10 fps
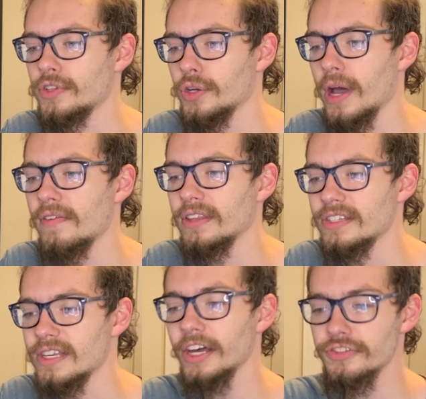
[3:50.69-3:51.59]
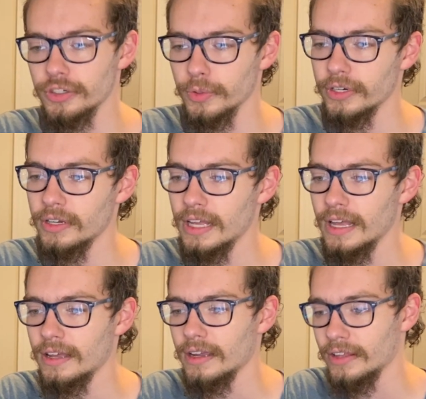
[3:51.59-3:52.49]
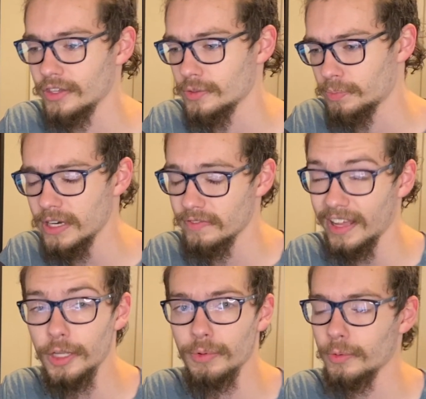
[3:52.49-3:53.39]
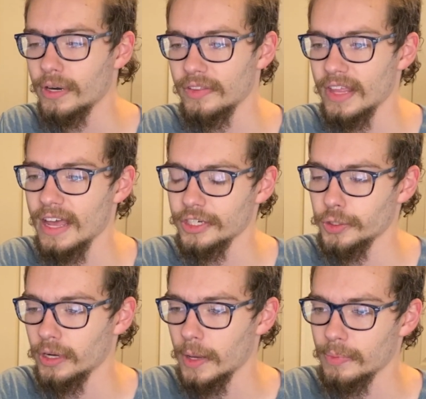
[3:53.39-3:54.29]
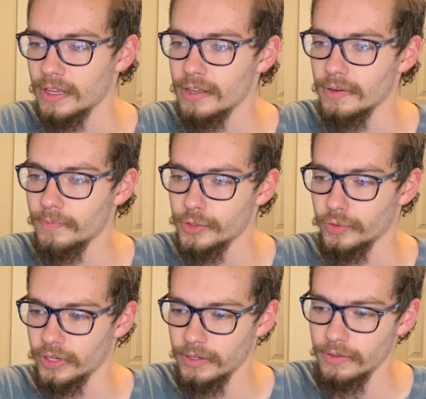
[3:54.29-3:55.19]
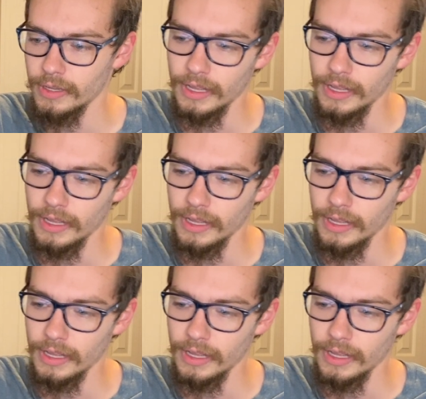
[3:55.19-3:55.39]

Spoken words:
So having this extra one, and this pretty valuable one at that, showing up in Saurian,